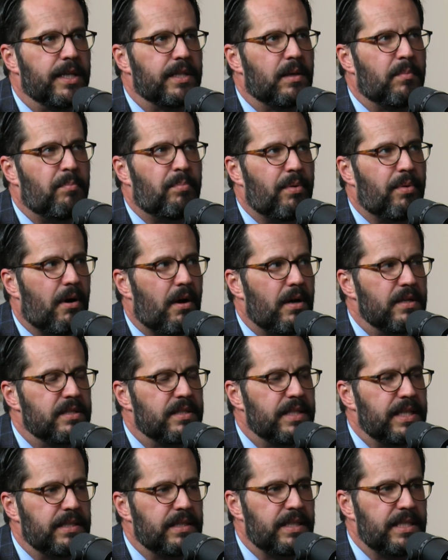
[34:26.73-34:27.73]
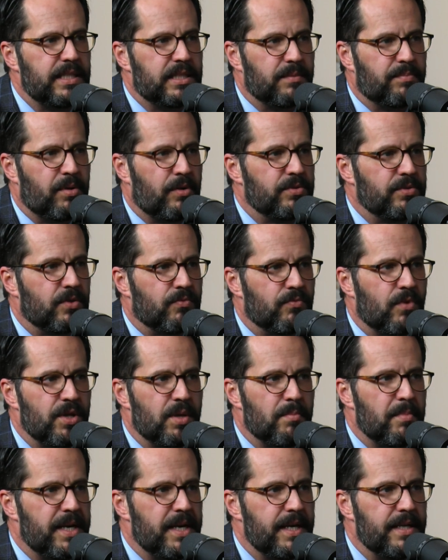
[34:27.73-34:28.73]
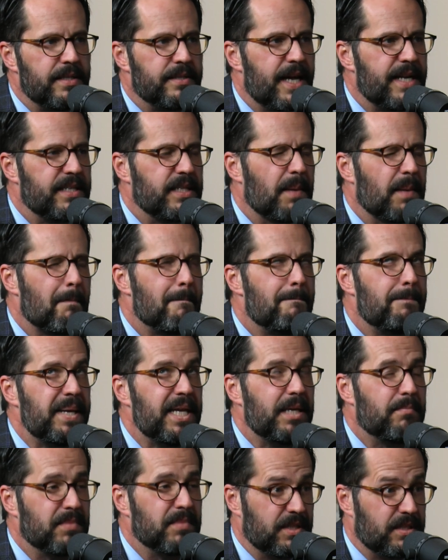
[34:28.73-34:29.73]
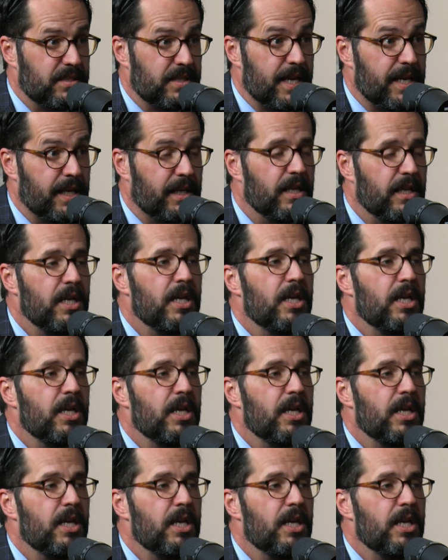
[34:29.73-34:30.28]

Like the boss thinks he's supposed to run the meetings. That's a big mistake.